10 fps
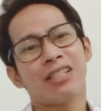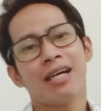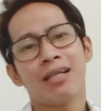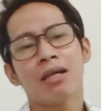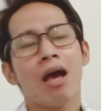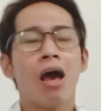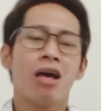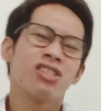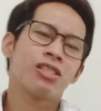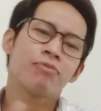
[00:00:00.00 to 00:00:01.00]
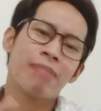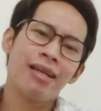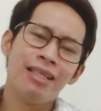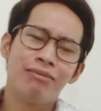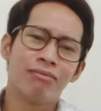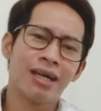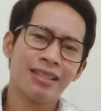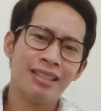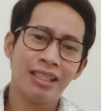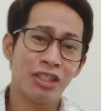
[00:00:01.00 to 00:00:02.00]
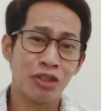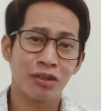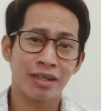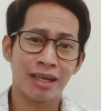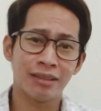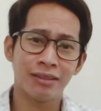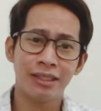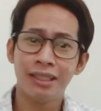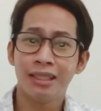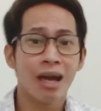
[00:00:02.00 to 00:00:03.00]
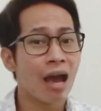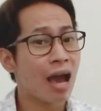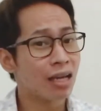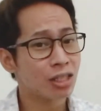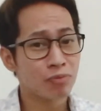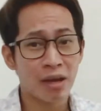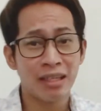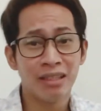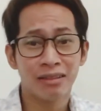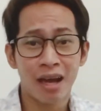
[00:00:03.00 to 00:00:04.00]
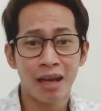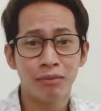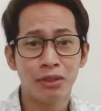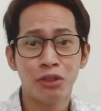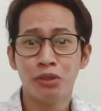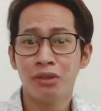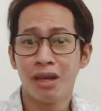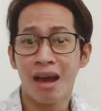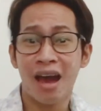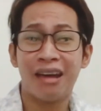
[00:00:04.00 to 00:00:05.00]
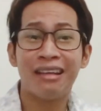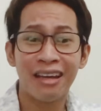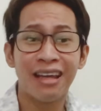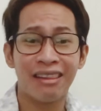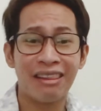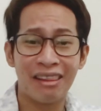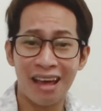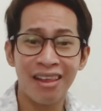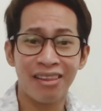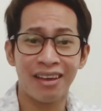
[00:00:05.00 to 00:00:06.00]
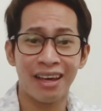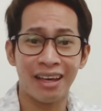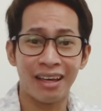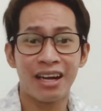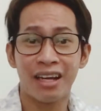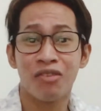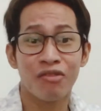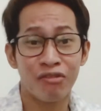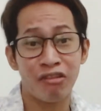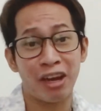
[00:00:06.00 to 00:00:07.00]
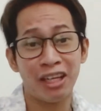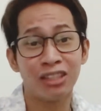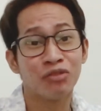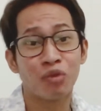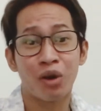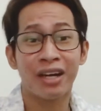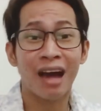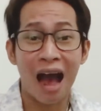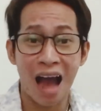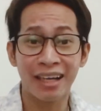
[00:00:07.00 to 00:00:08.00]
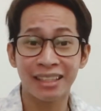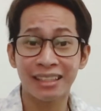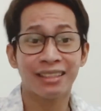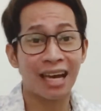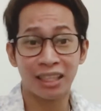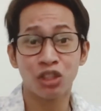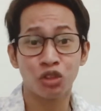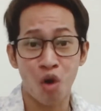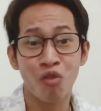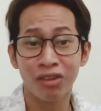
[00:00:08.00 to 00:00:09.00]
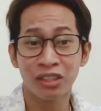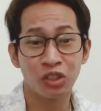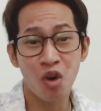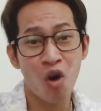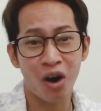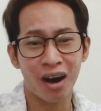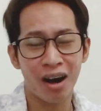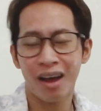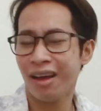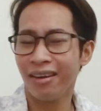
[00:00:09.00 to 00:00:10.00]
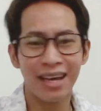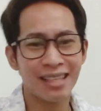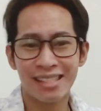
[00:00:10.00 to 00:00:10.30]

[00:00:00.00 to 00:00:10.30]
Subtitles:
than spending money in your country and spending time to and get nothing, then fail for the IELTS and TOEFL score. That's